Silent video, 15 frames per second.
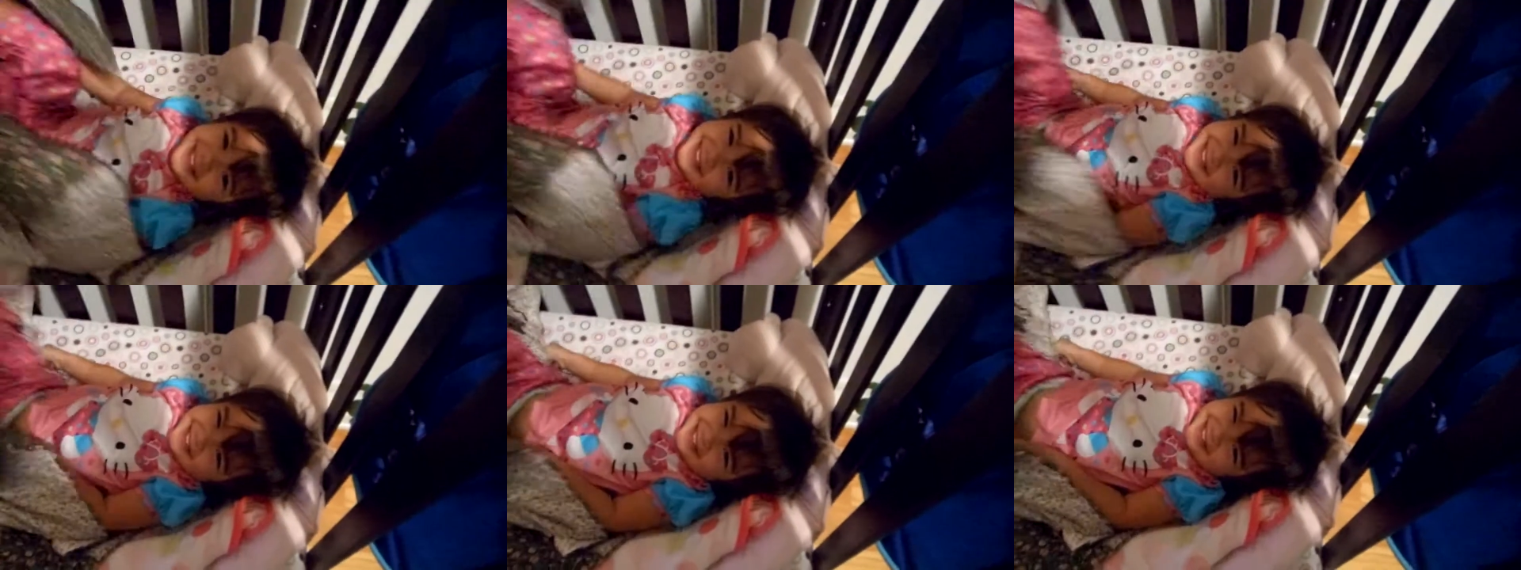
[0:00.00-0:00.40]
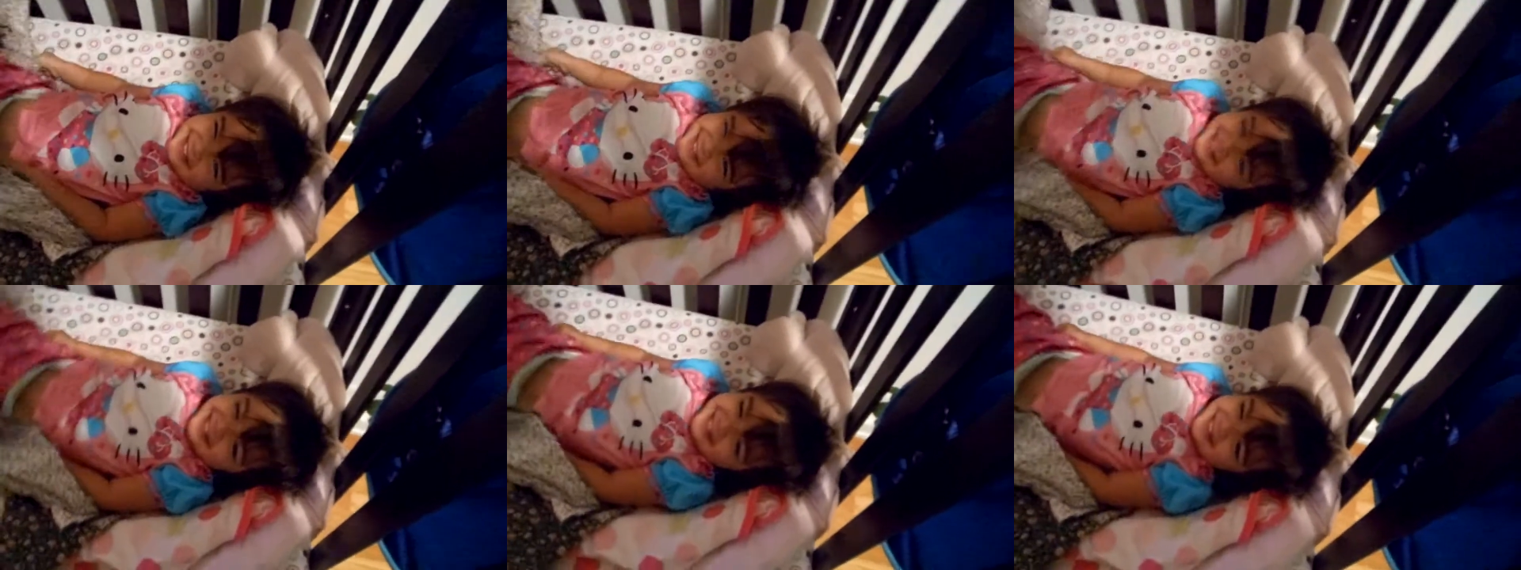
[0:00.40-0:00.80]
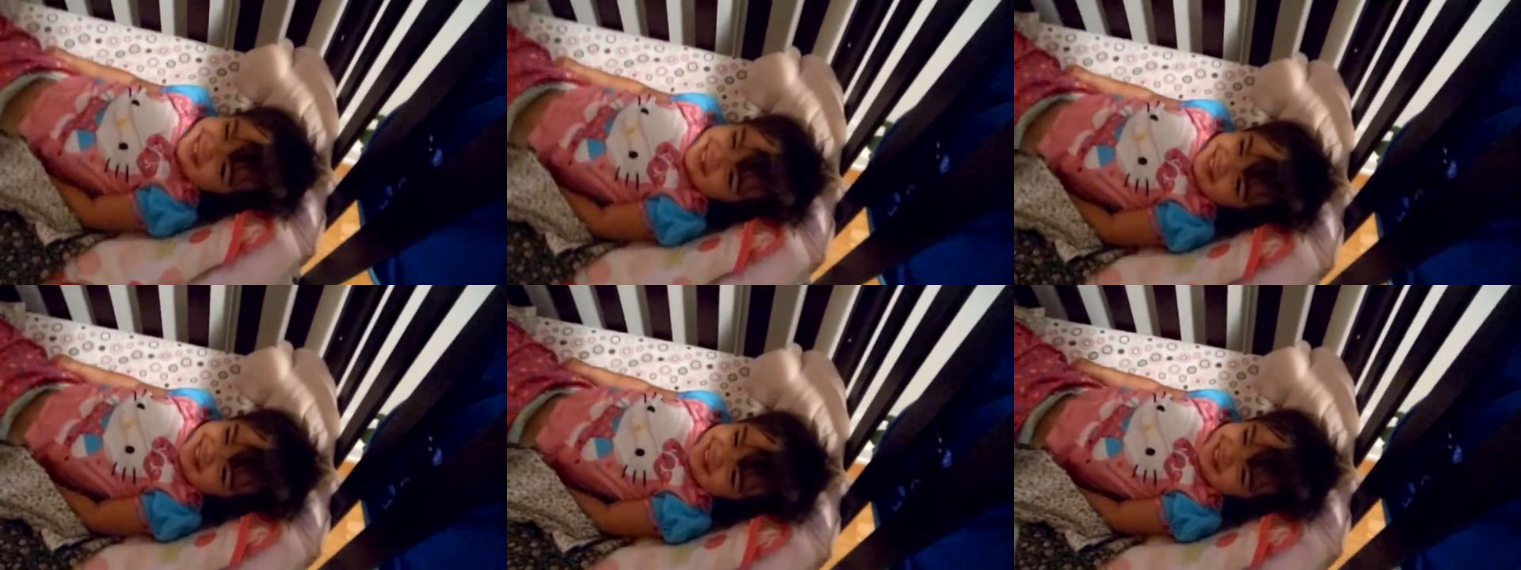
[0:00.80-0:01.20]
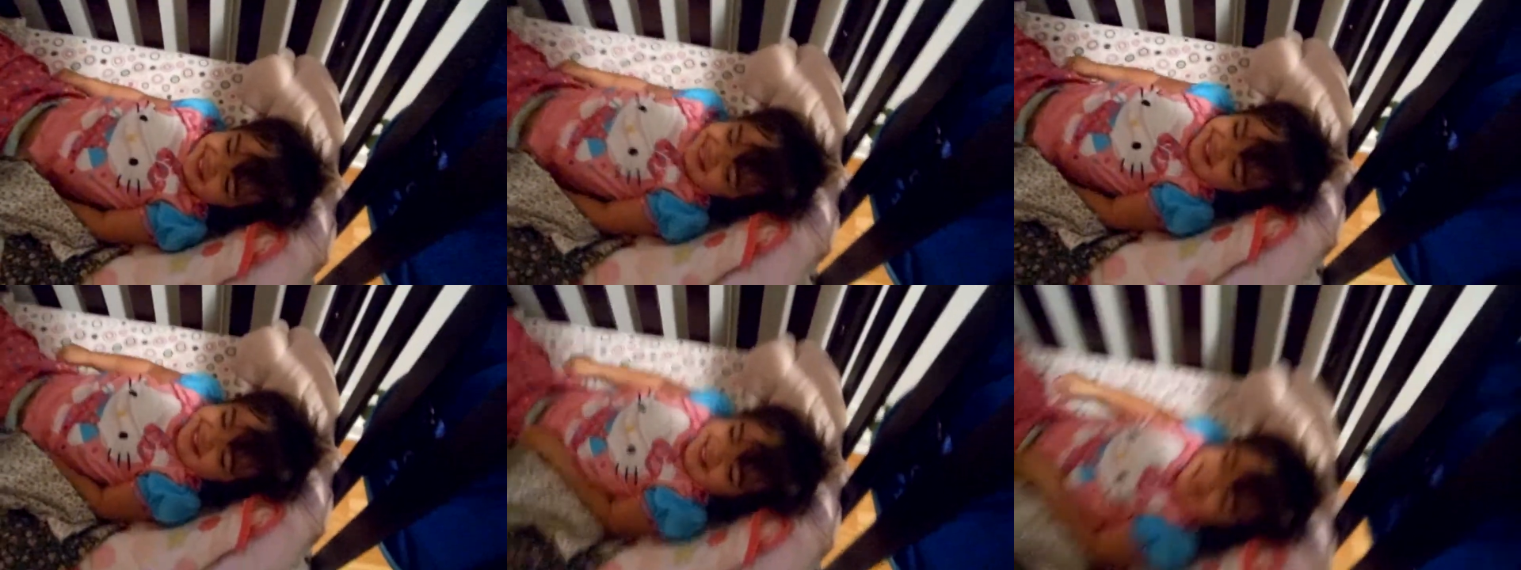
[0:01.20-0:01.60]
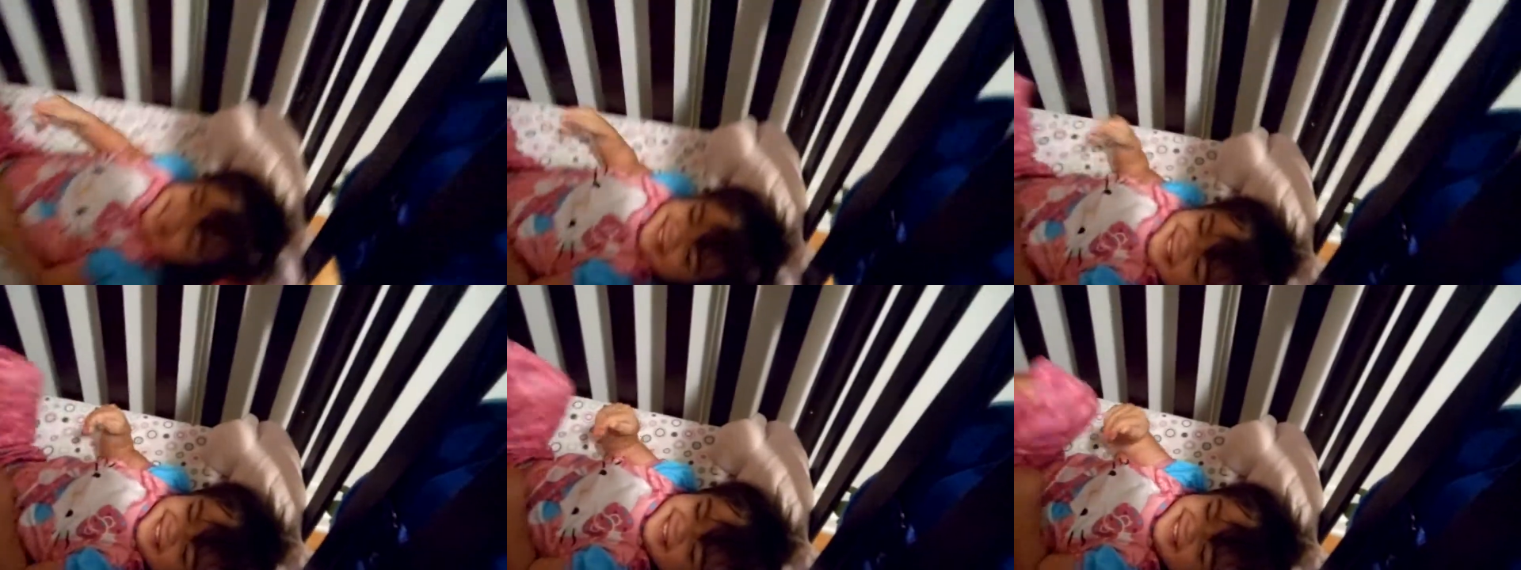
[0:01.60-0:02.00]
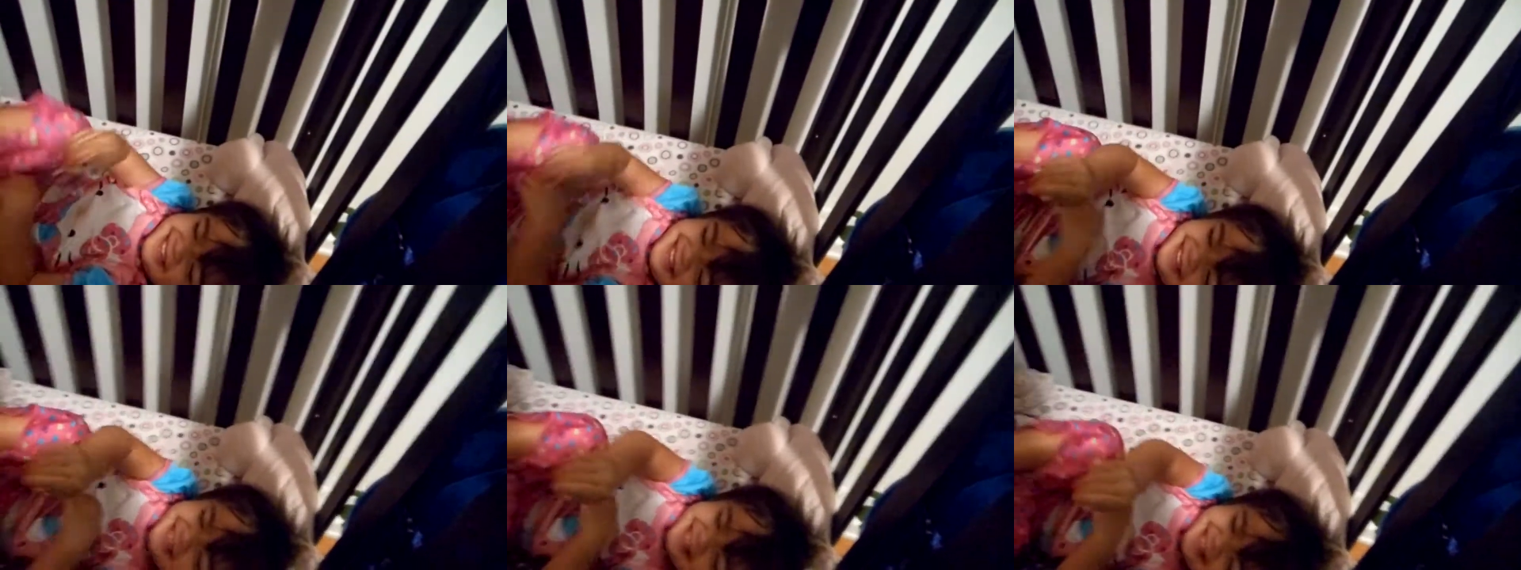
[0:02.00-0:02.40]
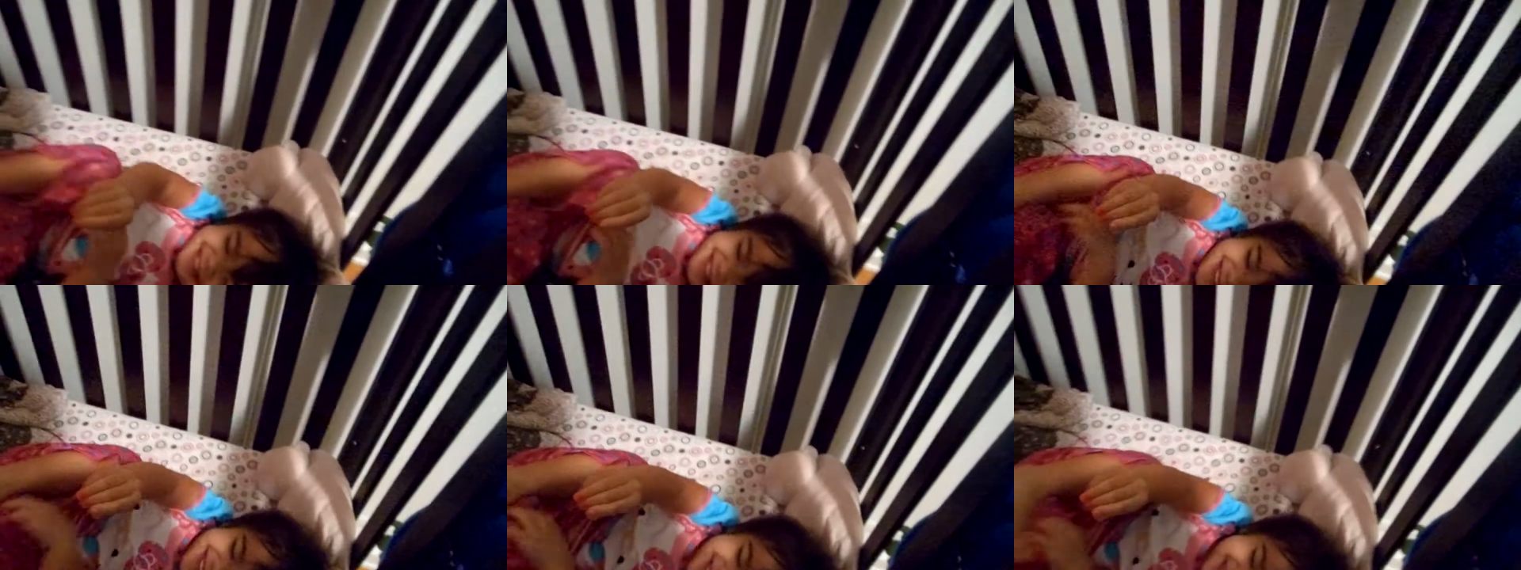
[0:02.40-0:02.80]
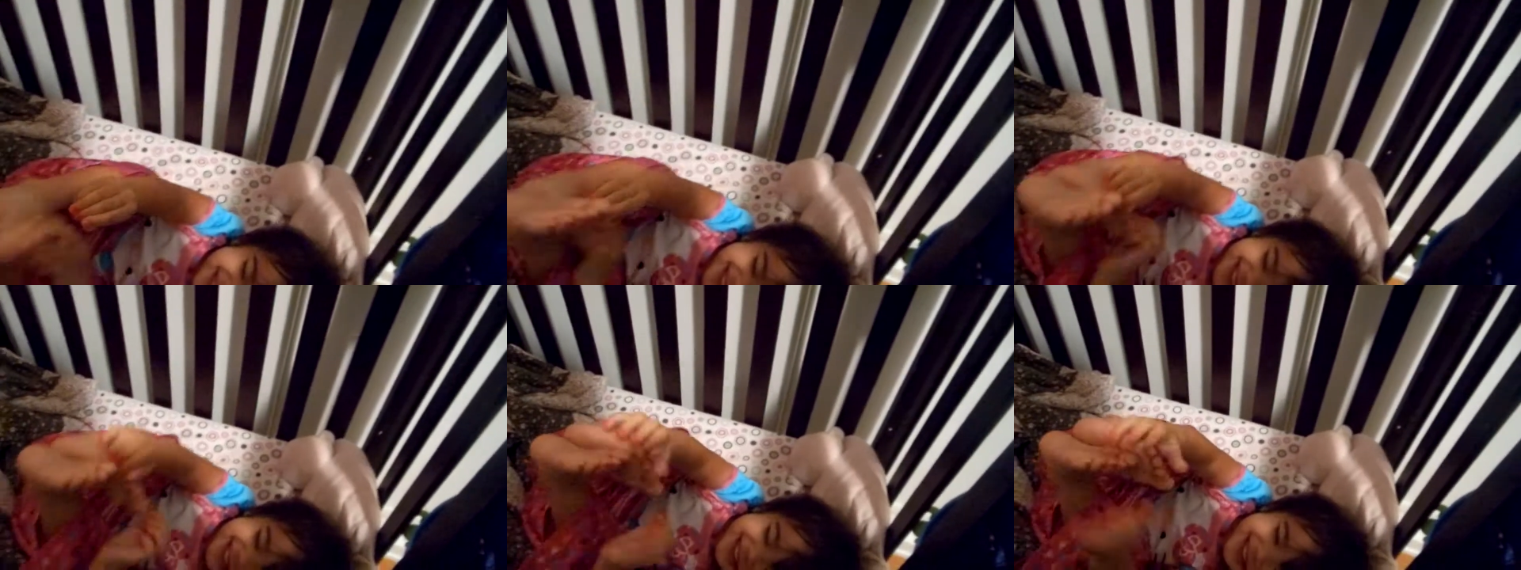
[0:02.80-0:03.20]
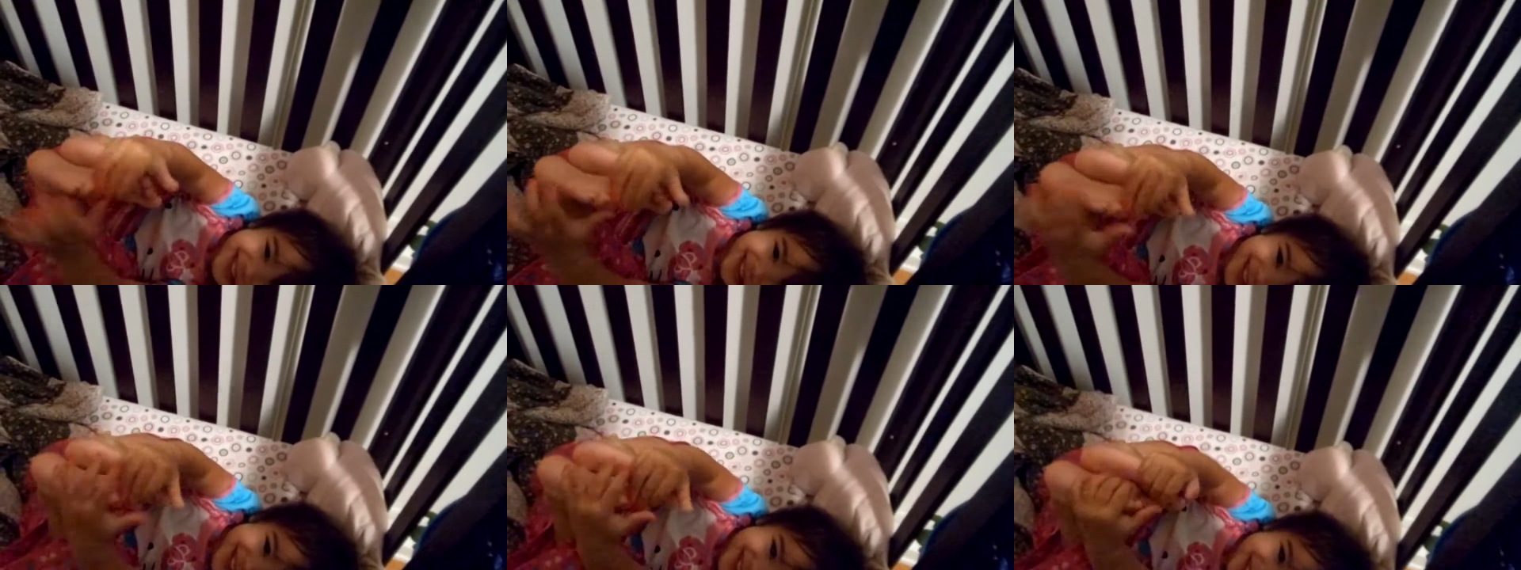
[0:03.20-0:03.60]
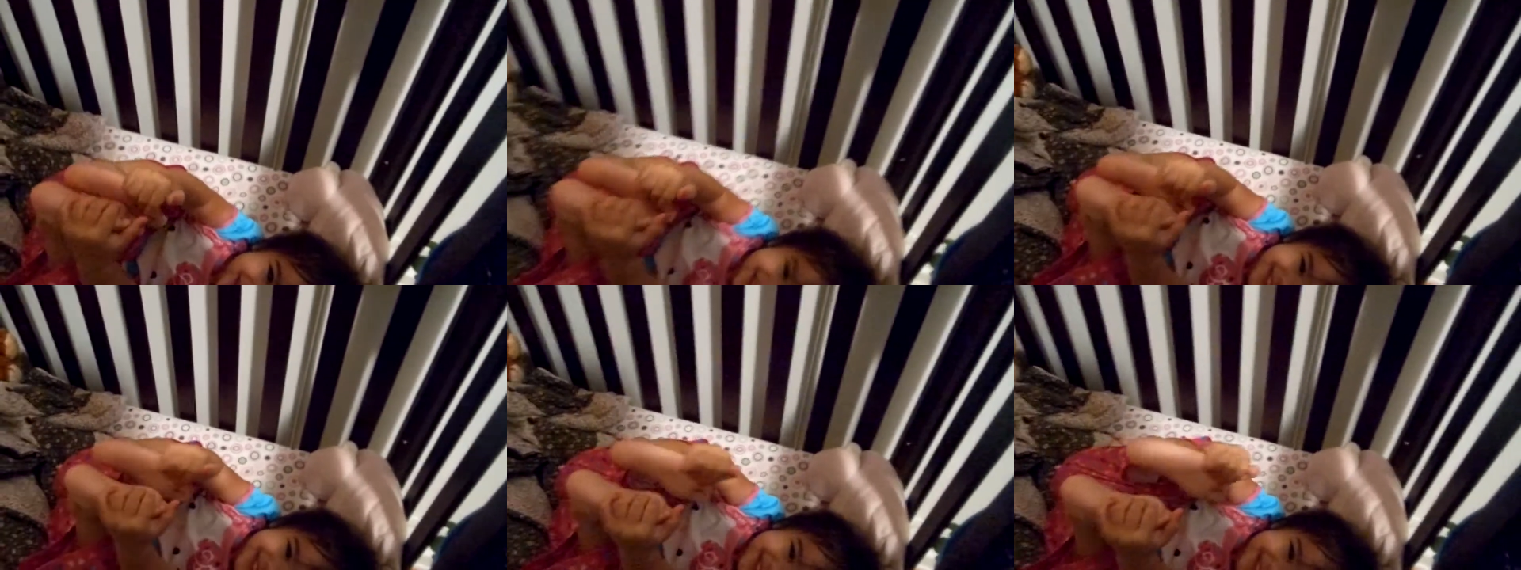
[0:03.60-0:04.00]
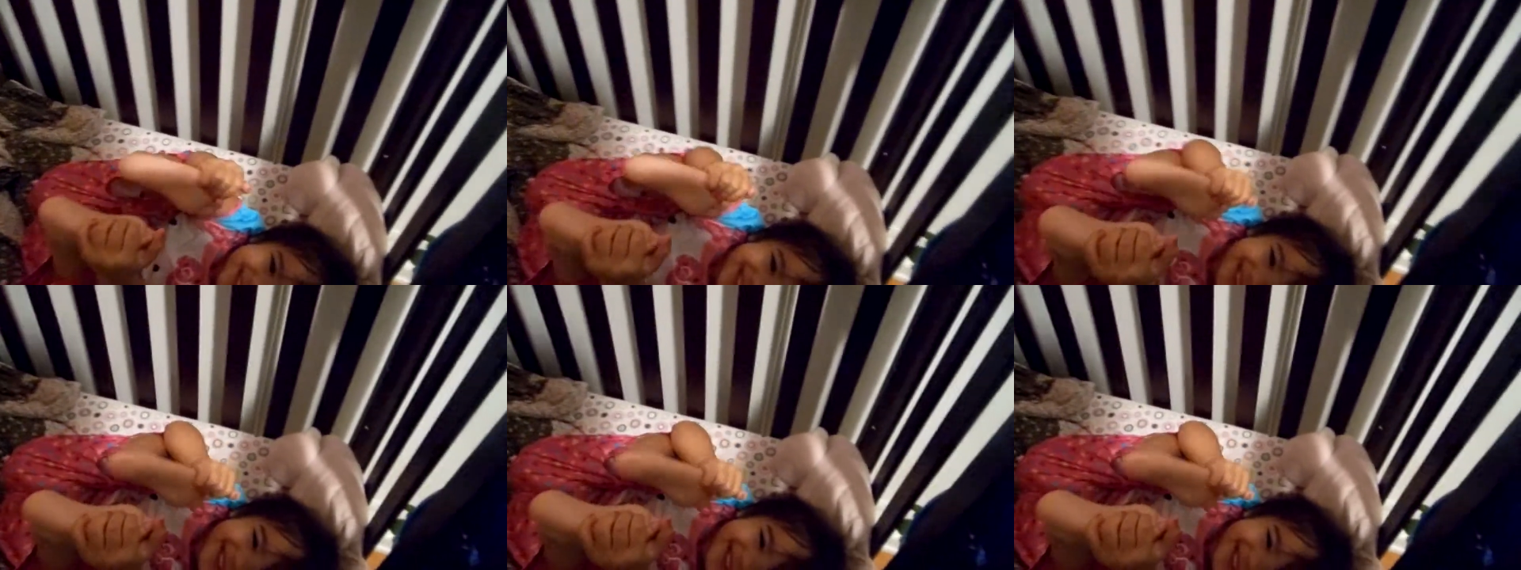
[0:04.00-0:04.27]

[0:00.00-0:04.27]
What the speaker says: Nobody's mouth can be seen.